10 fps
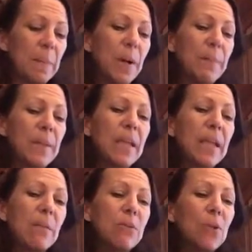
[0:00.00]
But
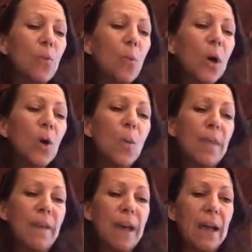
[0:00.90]
being able to work
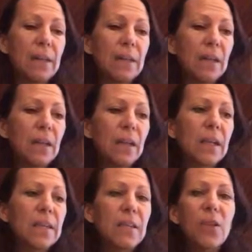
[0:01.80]
with that
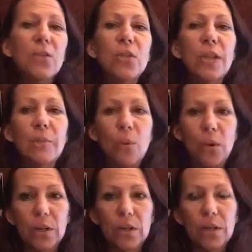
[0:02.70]
is hugely
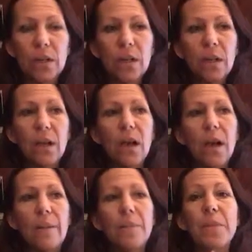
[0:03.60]
important.
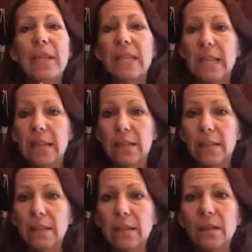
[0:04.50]
The
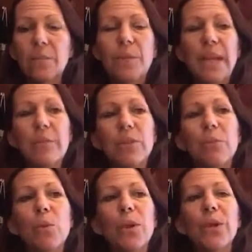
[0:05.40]
intent, being able
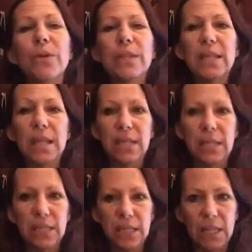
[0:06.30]
to put your intent
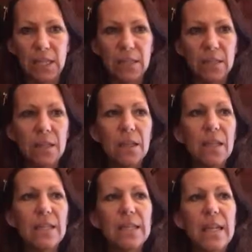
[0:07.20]
into things.
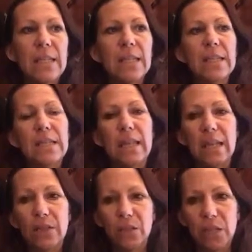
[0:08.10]
Intent is
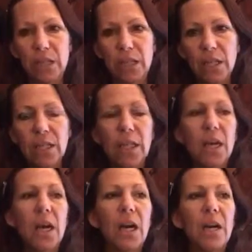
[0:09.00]
energy.
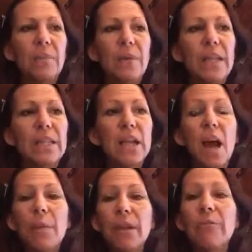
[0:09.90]
It's
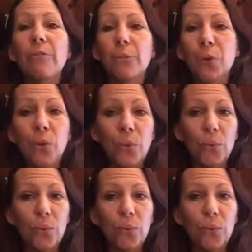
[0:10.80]
coming from you.